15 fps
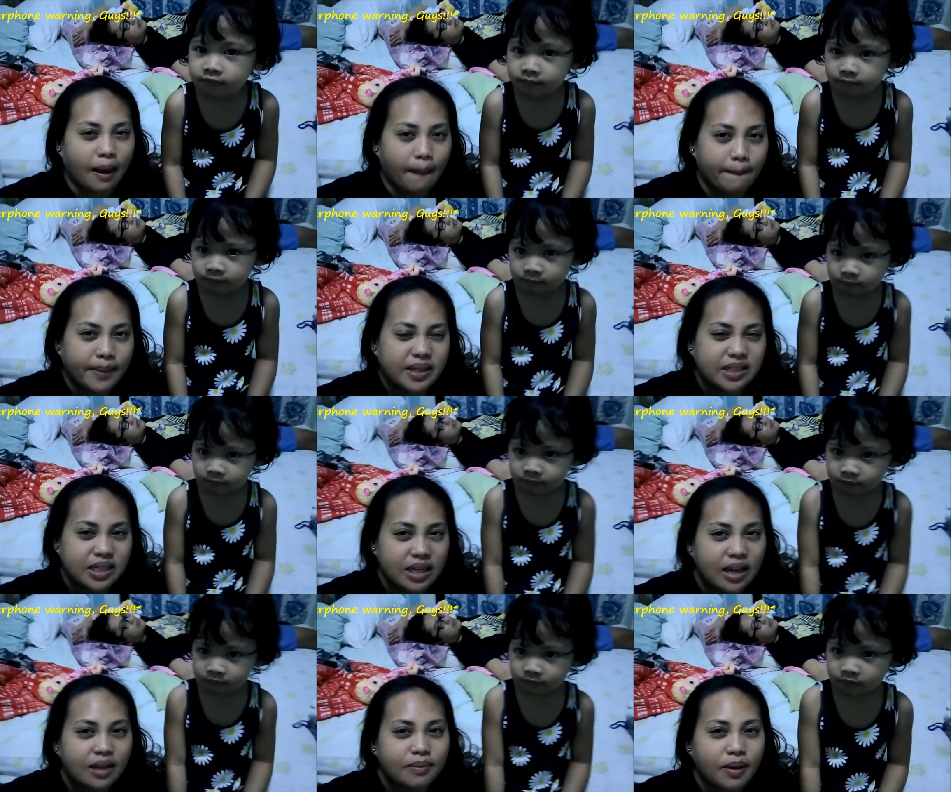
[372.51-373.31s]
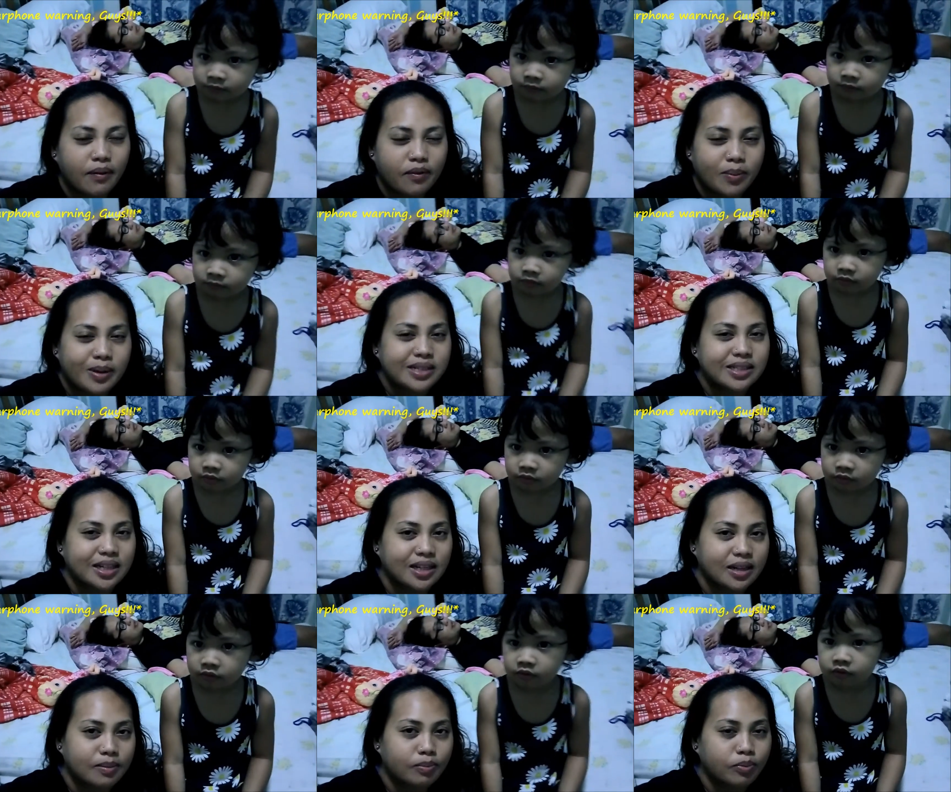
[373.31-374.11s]
Speaker 1: Yeah, I'm busy and
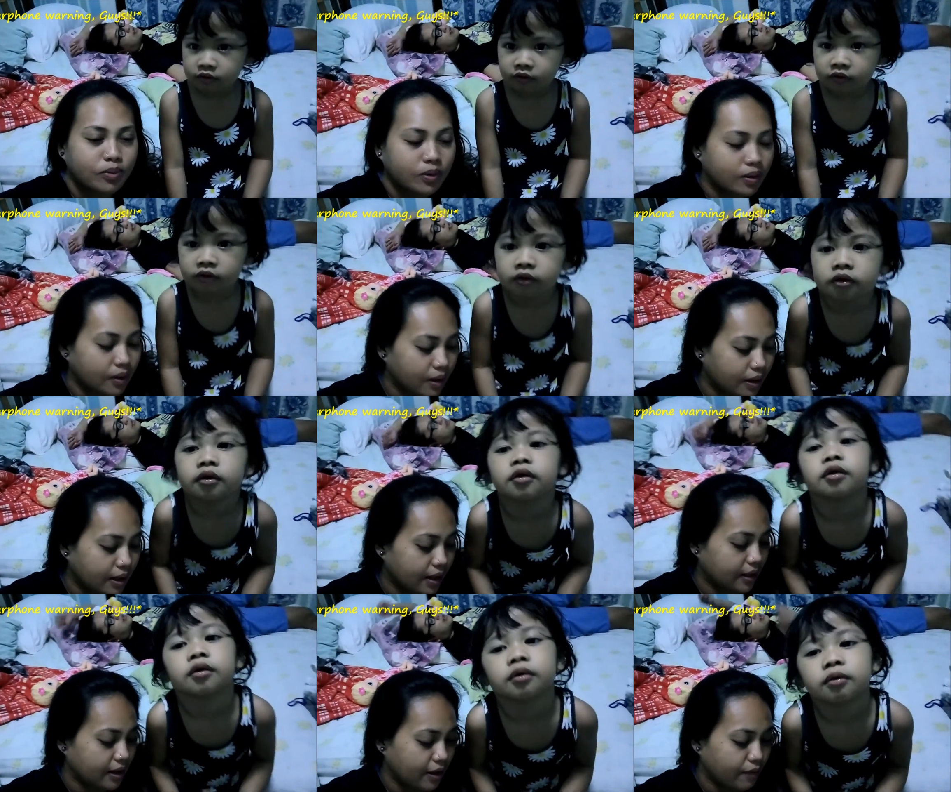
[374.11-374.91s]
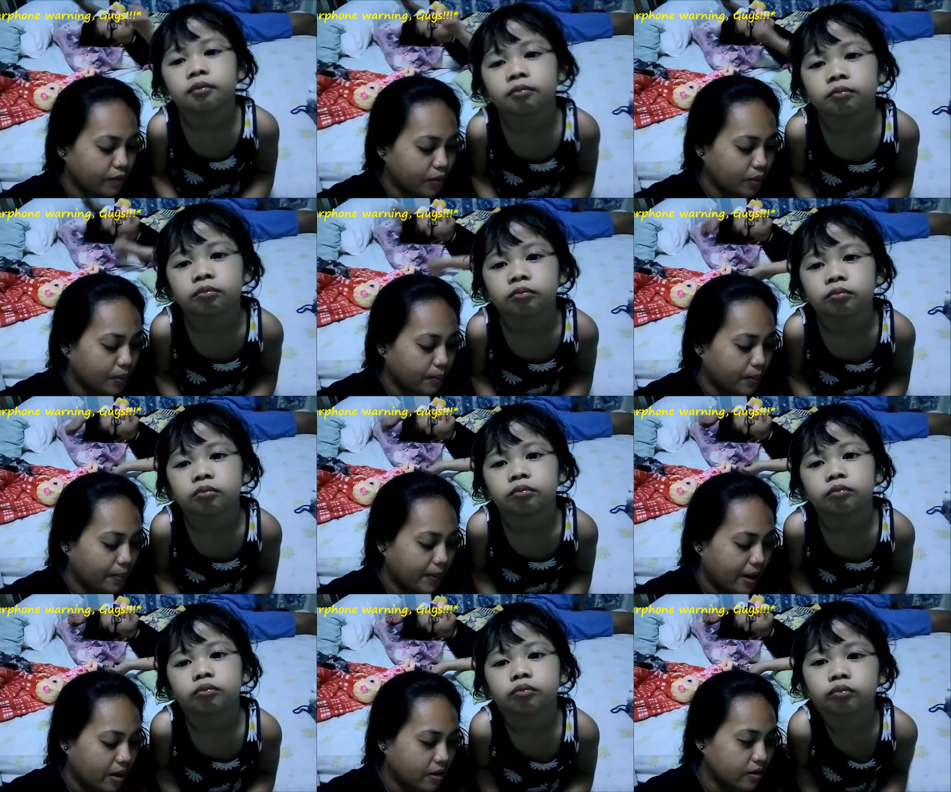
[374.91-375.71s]
everybody's gonna get gonna everyone
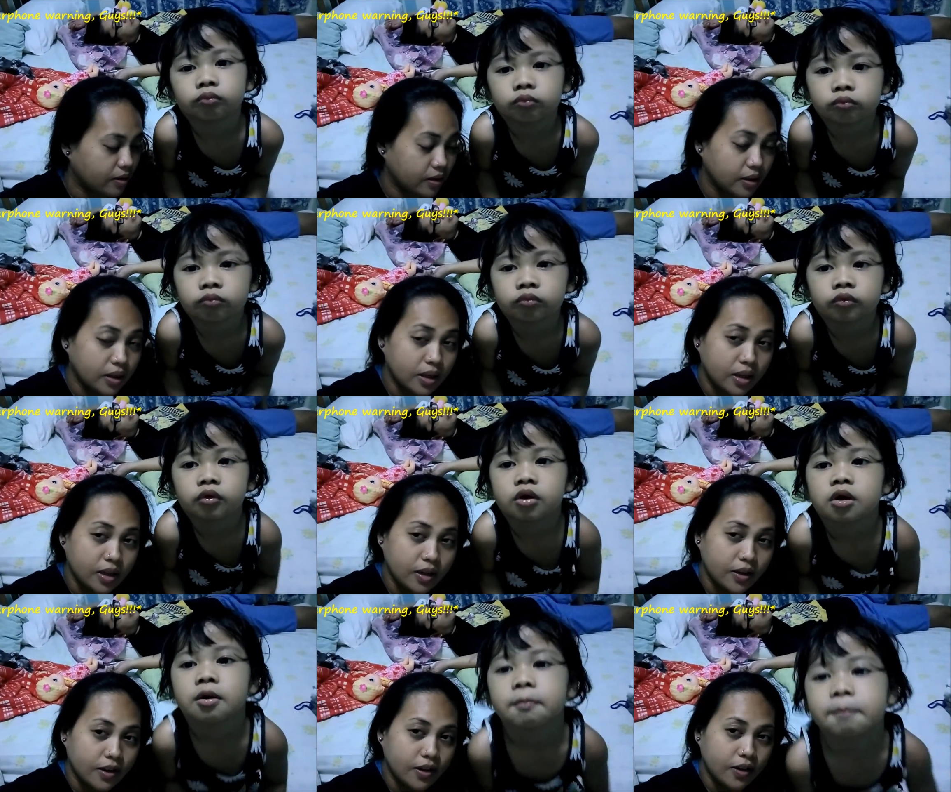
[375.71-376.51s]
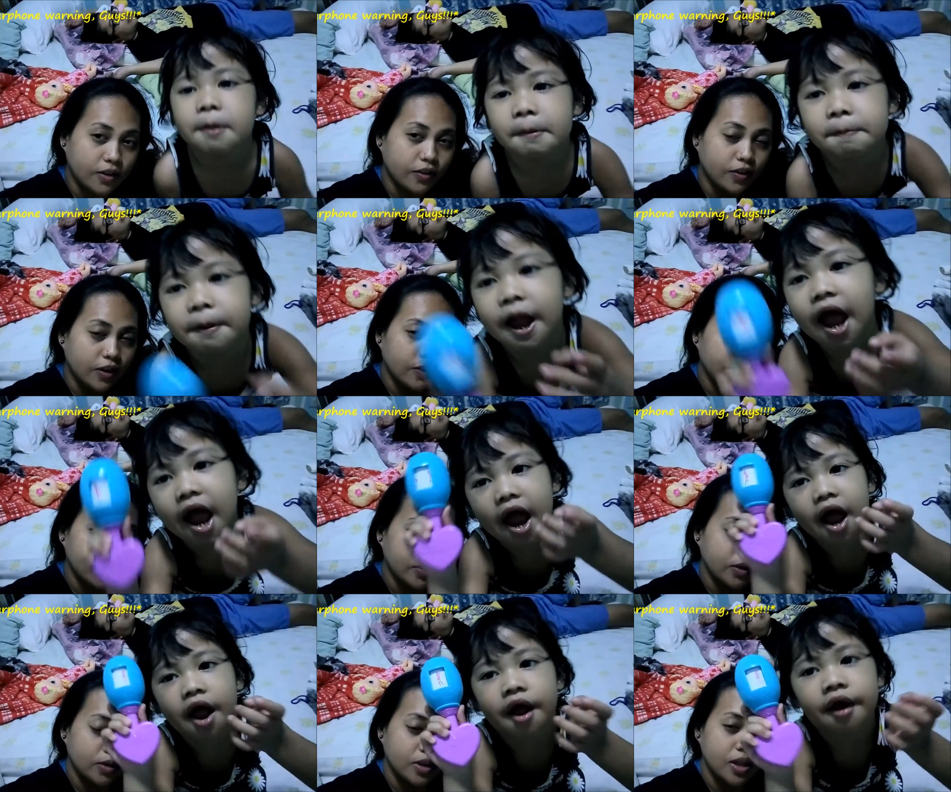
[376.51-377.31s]
prepared. Prepare.
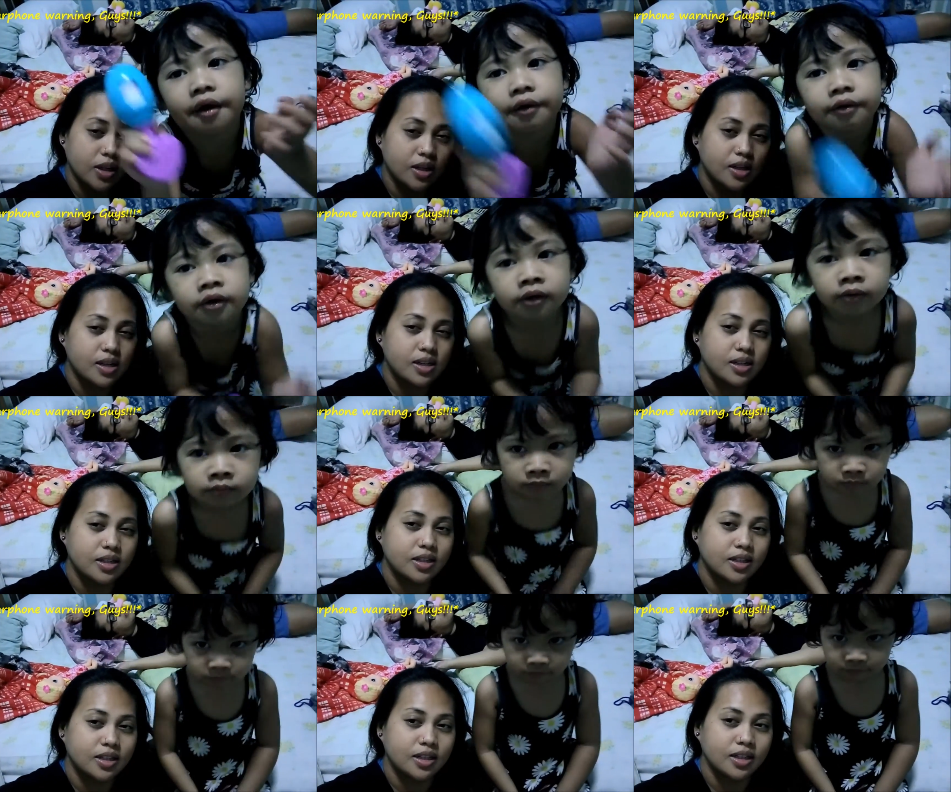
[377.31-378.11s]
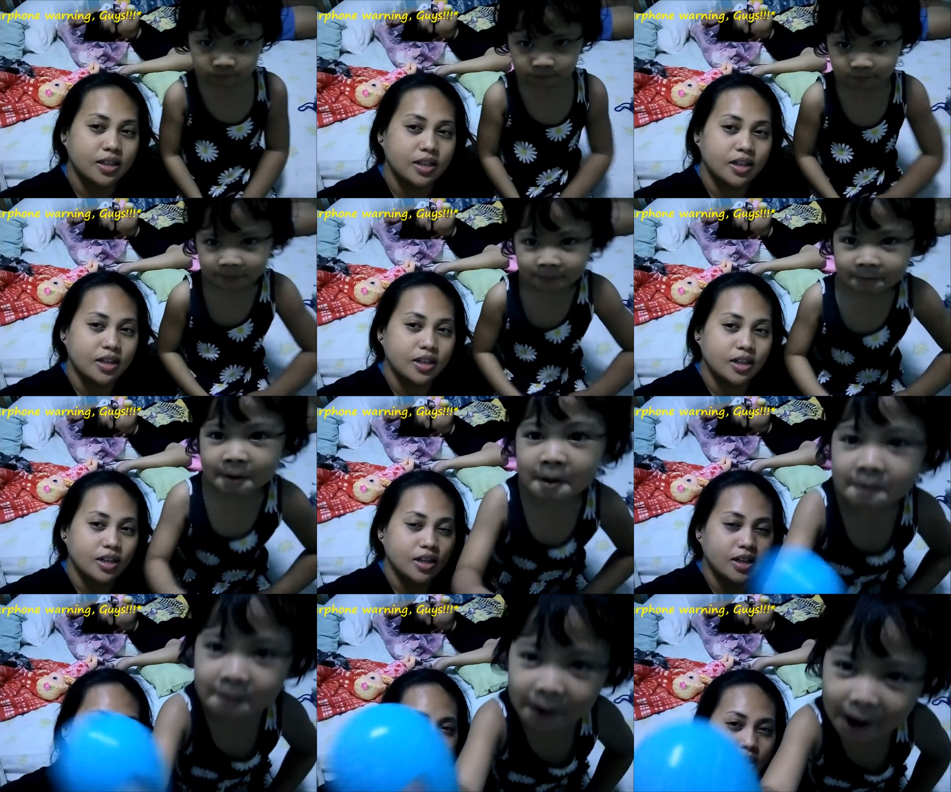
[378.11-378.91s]
Prepare.
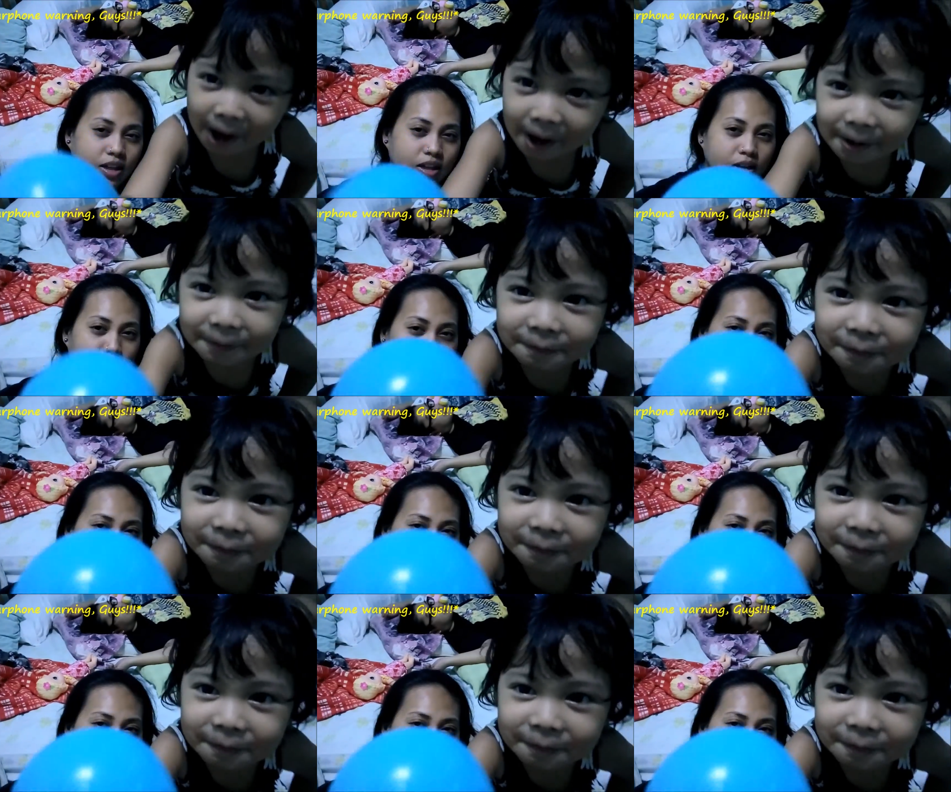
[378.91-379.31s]
Prepare,